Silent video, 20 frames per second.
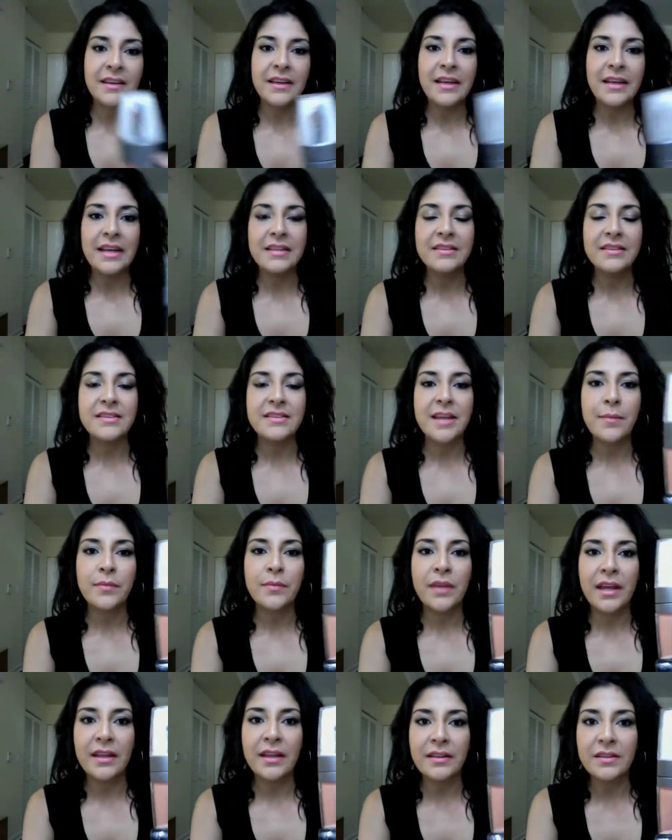And the same
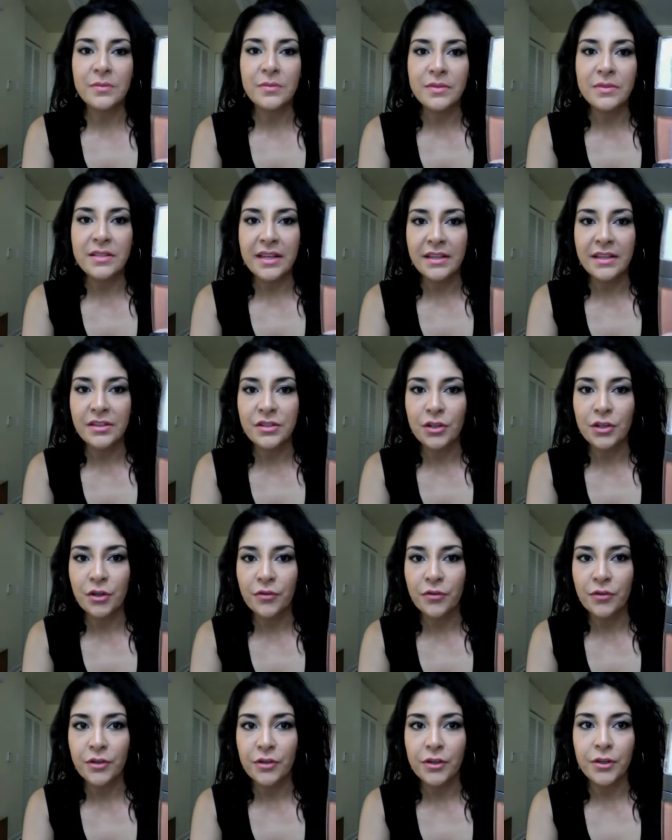thing, this one's like a
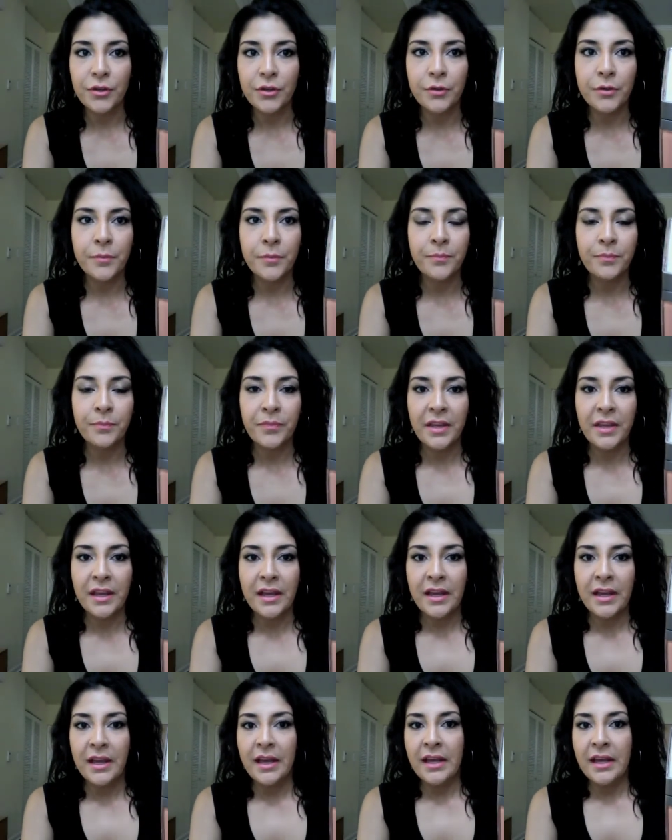surfer dude.
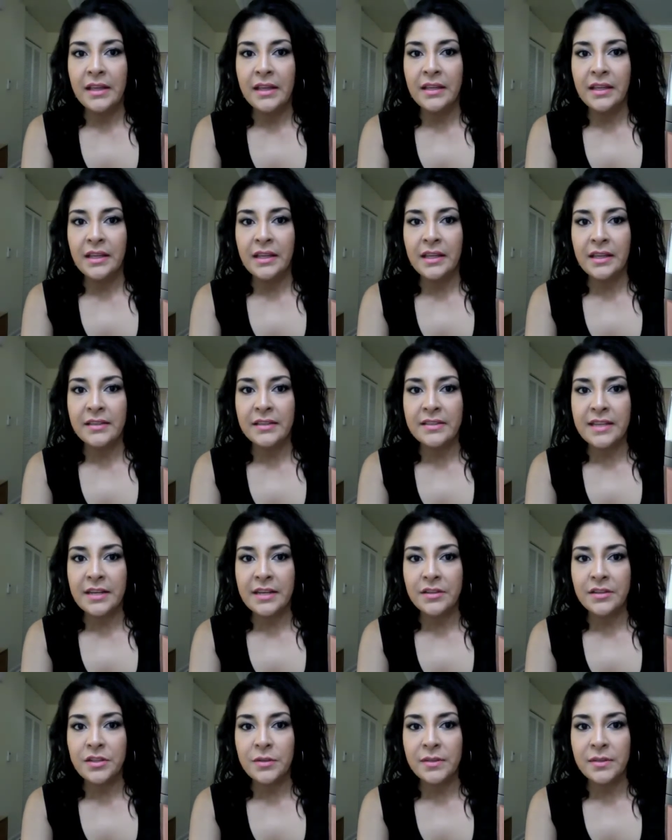And he gets
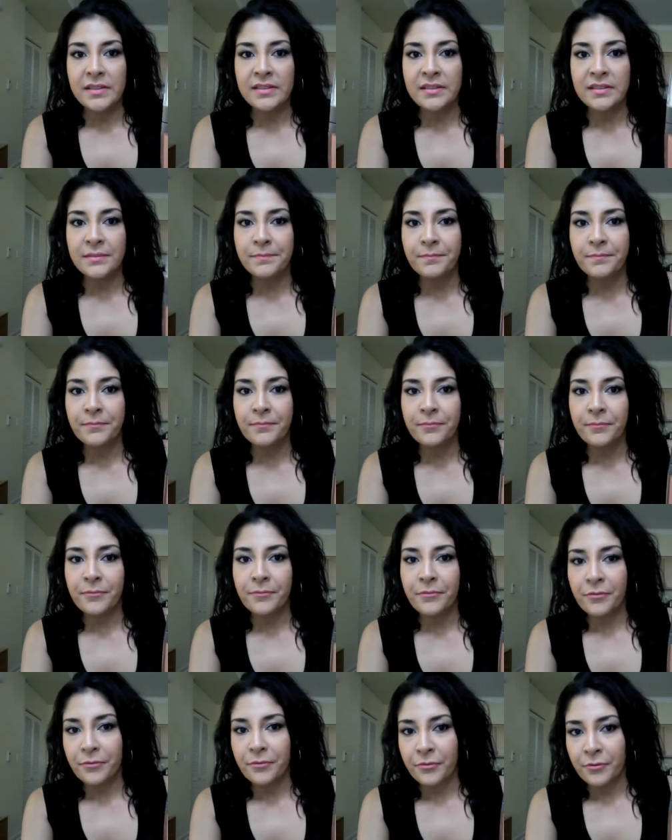down to his
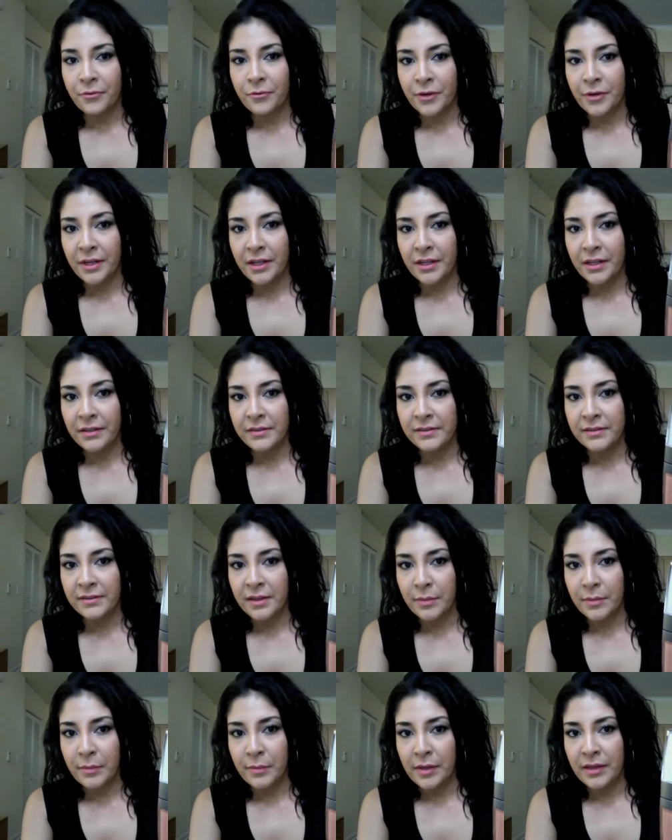freaking
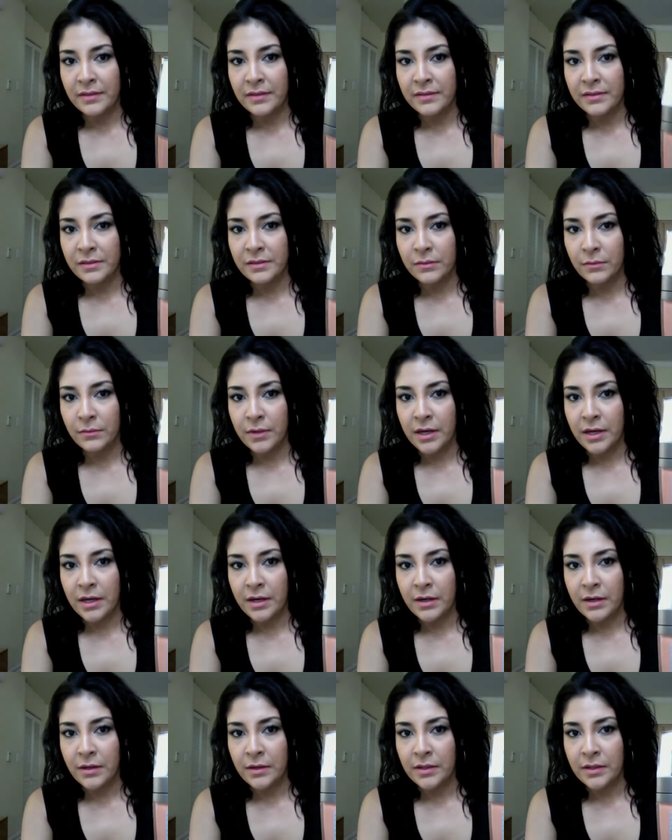skibbies as
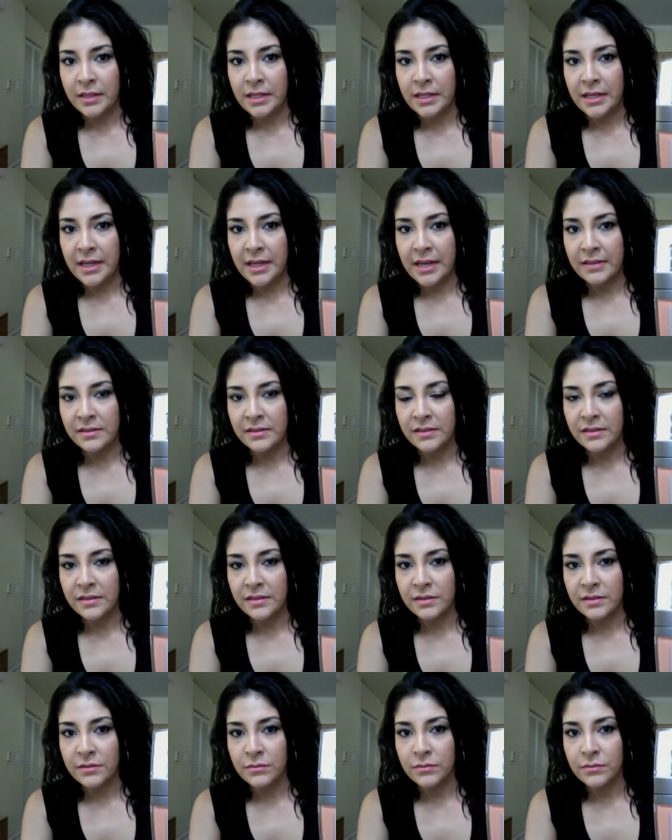well. And then it has
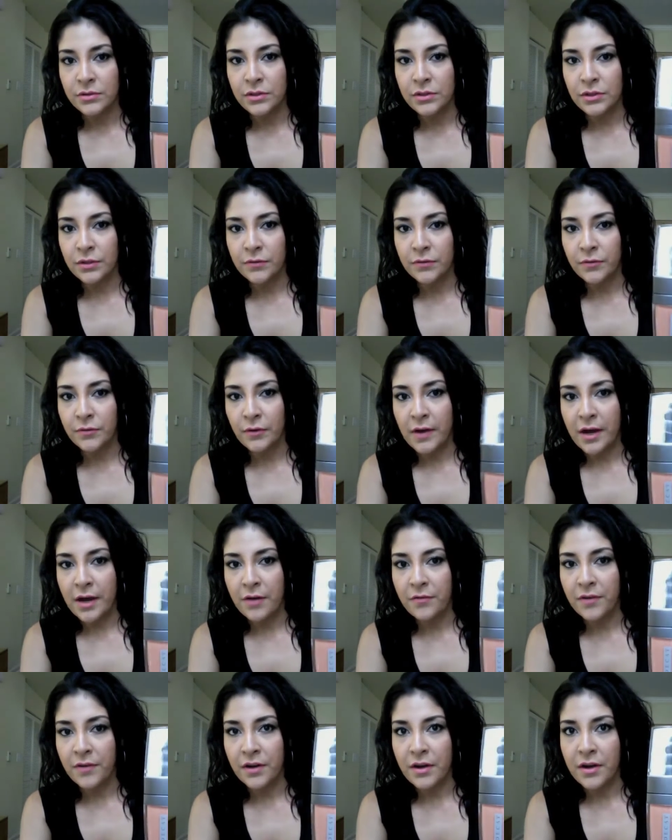his surfer
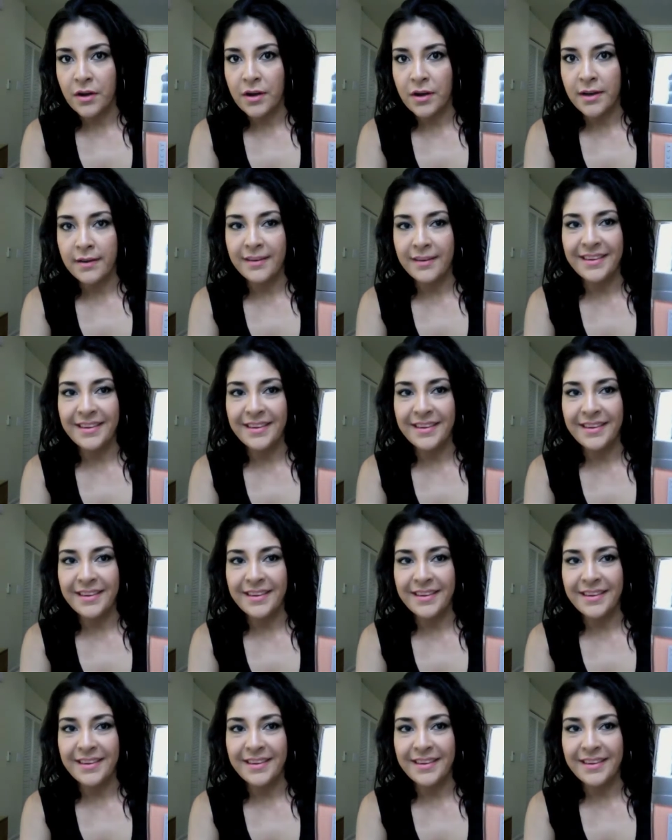outfit on.